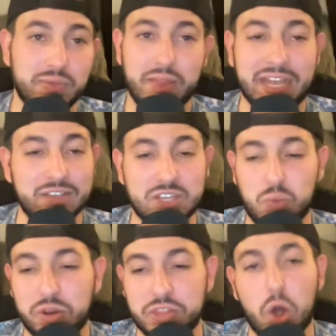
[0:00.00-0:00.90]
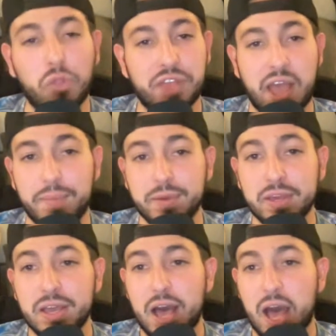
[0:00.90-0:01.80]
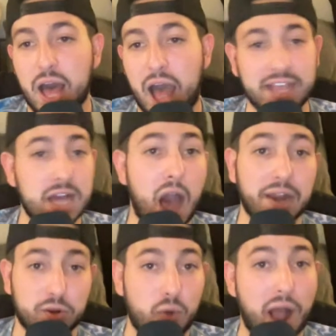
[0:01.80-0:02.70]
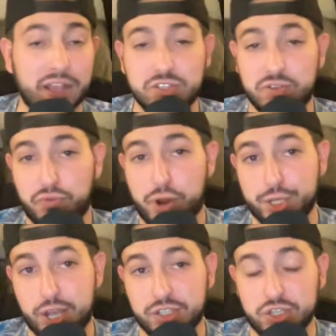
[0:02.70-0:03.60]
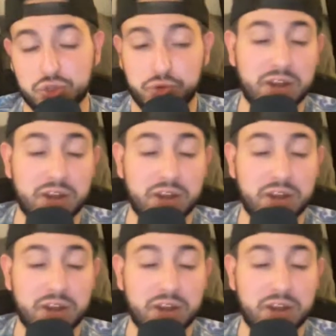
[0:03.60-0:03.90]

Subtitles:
Like I said, one of the all-time iconic Rockies in franchise history.